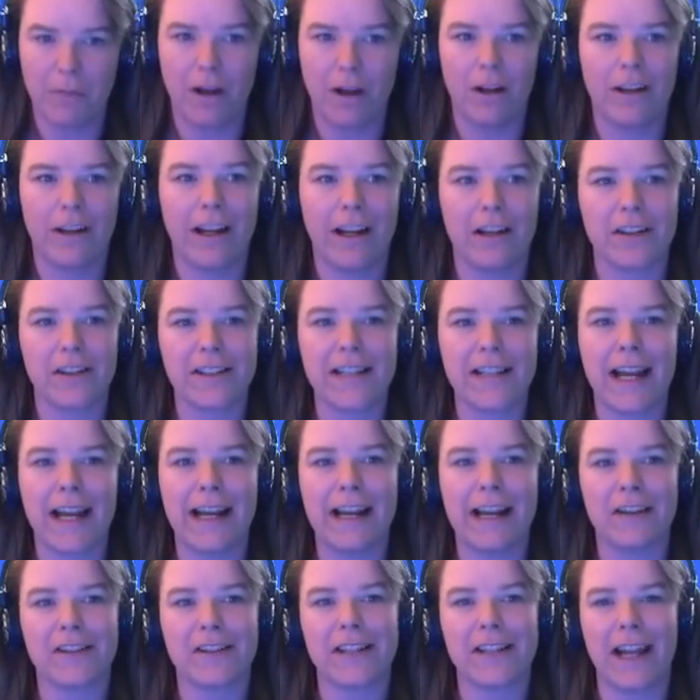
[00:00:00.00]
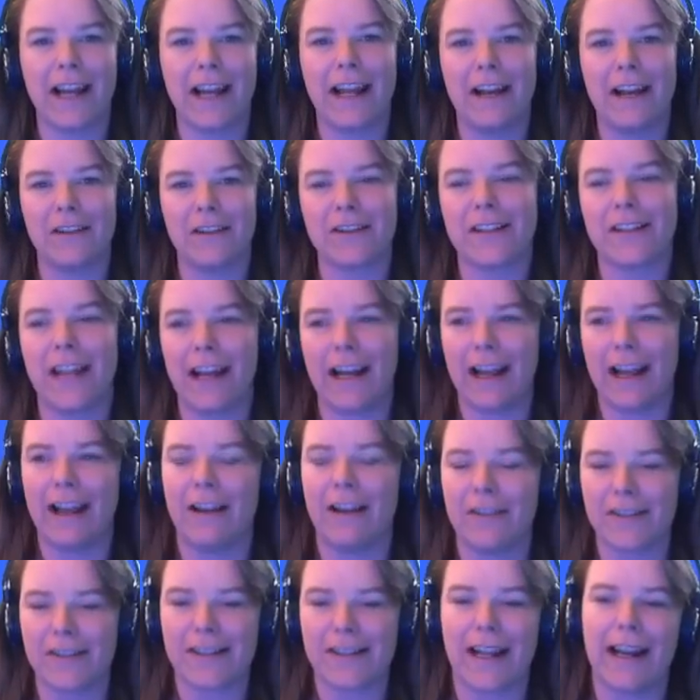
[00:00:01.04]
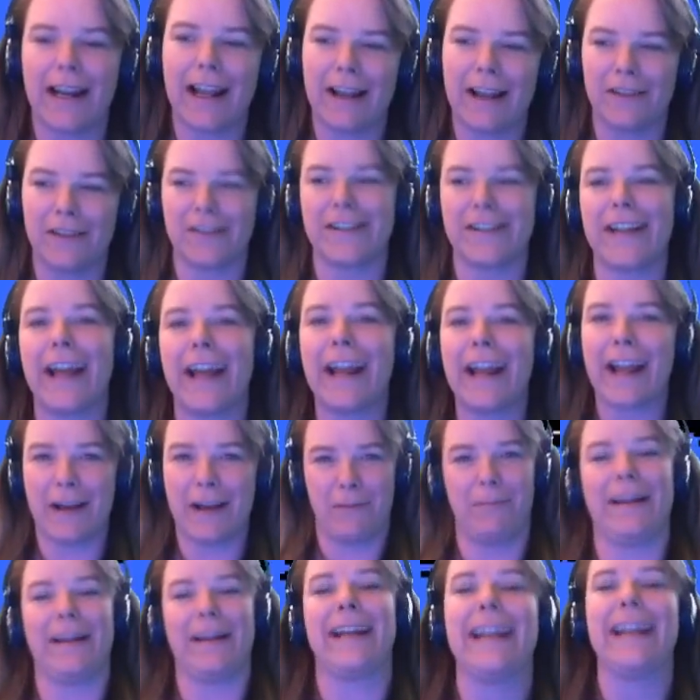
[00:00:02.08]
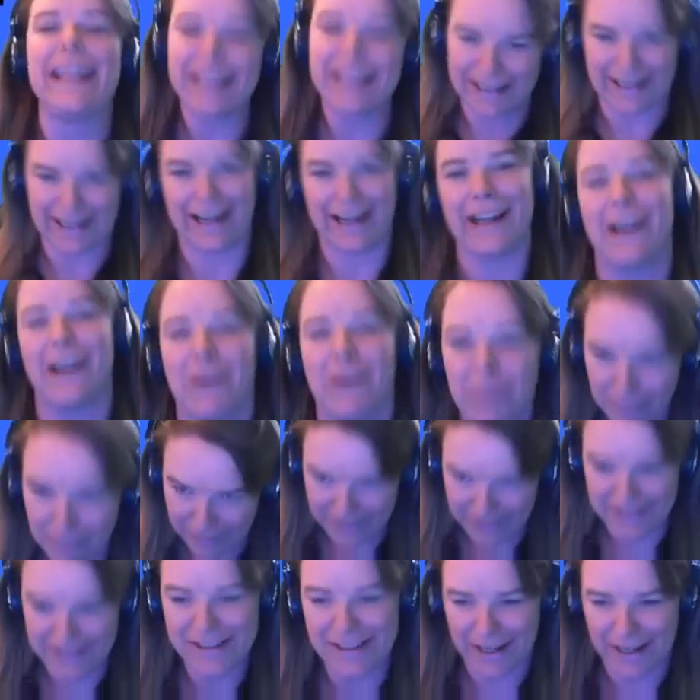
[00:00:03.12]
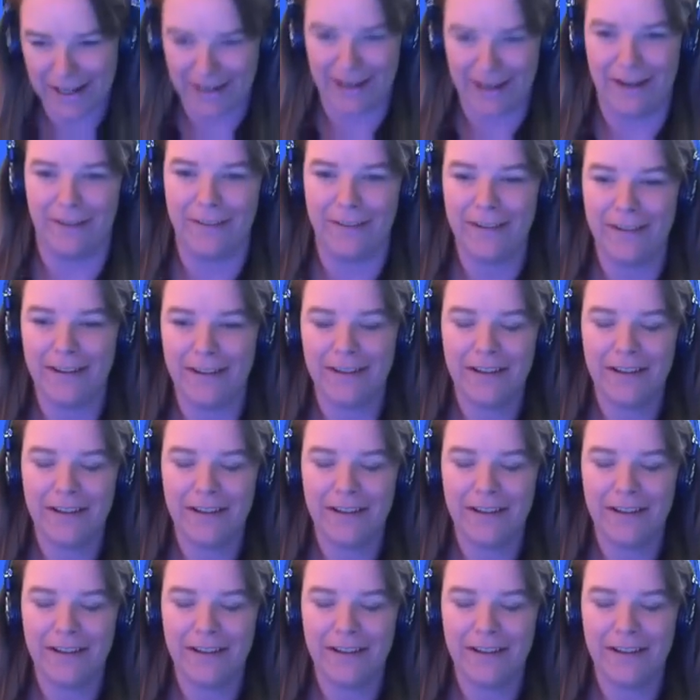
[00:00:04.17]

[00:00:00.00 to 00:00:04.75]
Stay down, stay down, stay down, stay down, stay down. Please stay down. Please stay down.